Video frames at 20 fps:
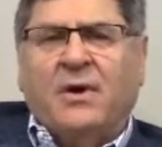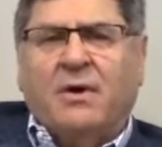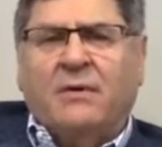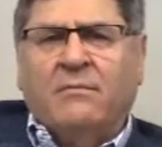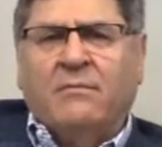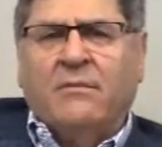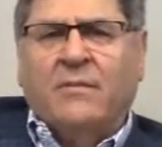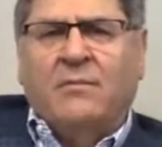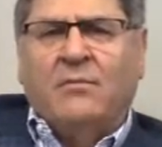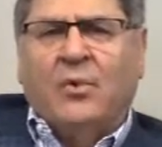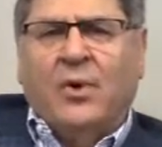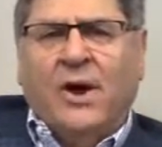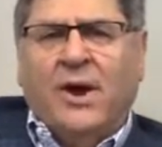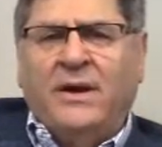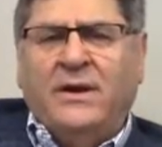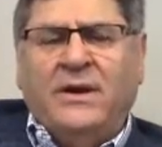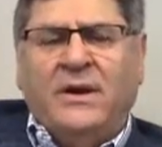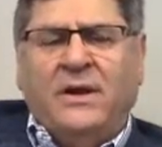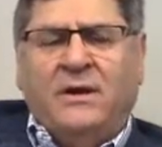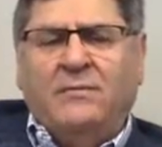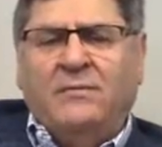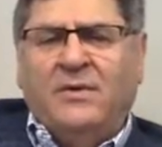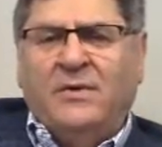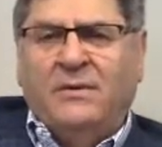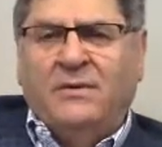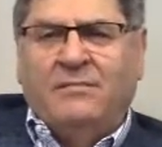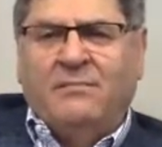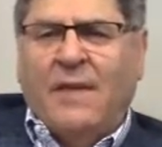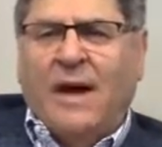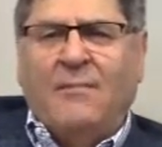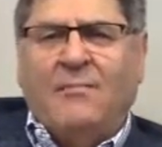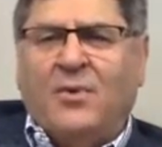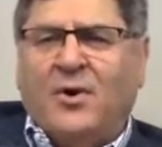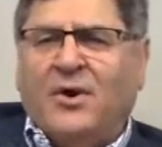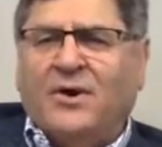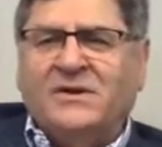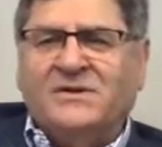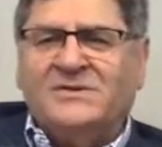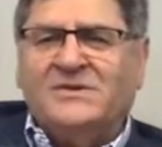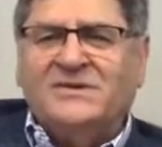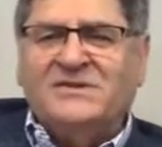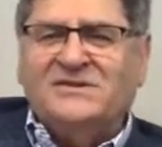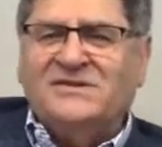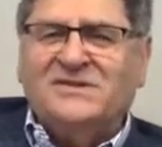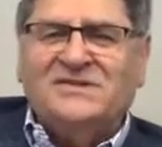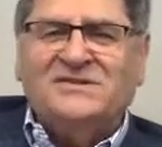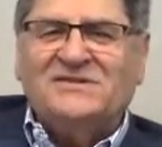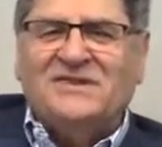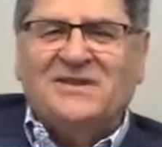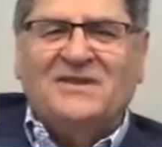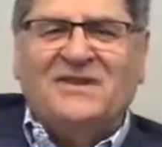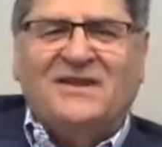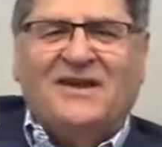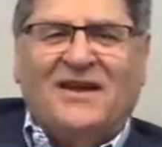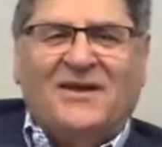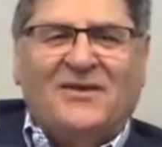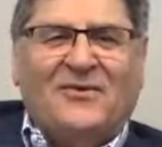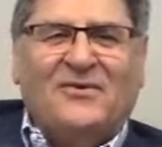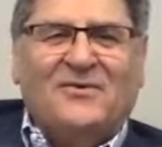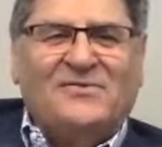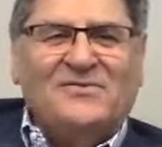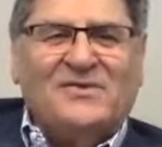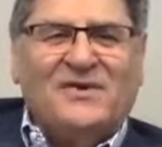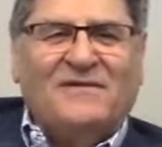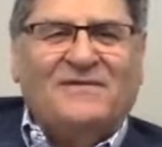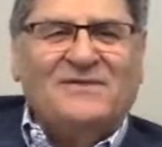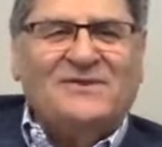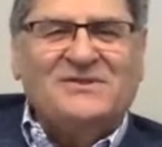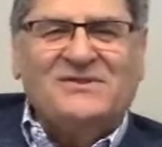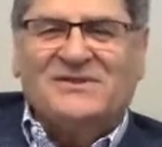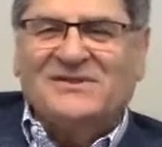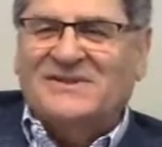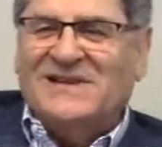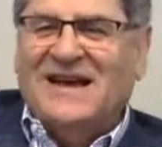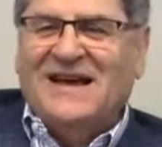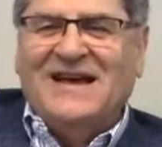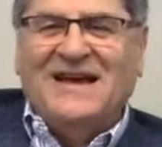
I remember hating it, but my parents insisted that I to services